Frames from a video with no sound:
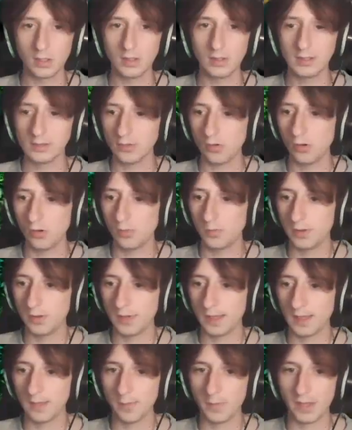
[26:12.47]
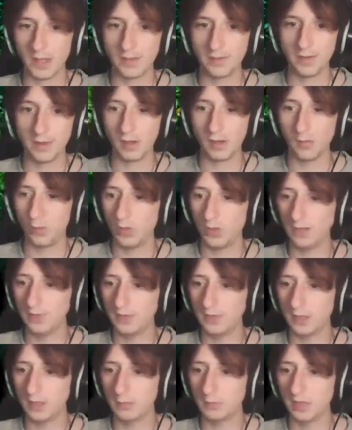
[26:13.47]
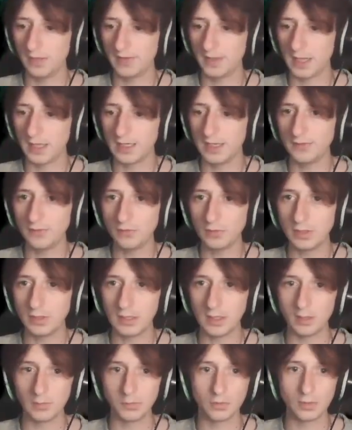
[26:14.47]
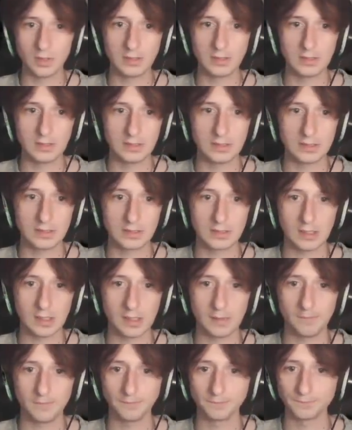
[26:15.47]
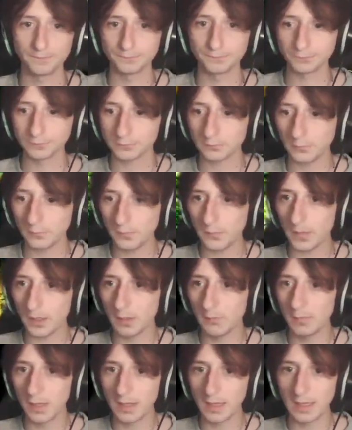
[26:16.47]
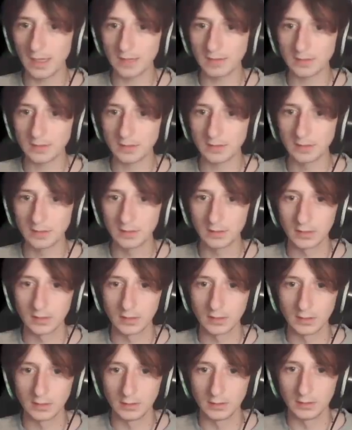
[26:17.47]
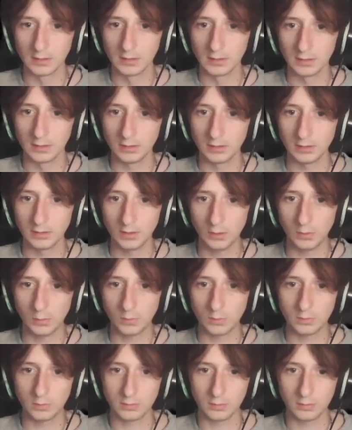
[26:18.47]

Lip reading: Let's open that path up. I never really upgrade these melee ants. Go.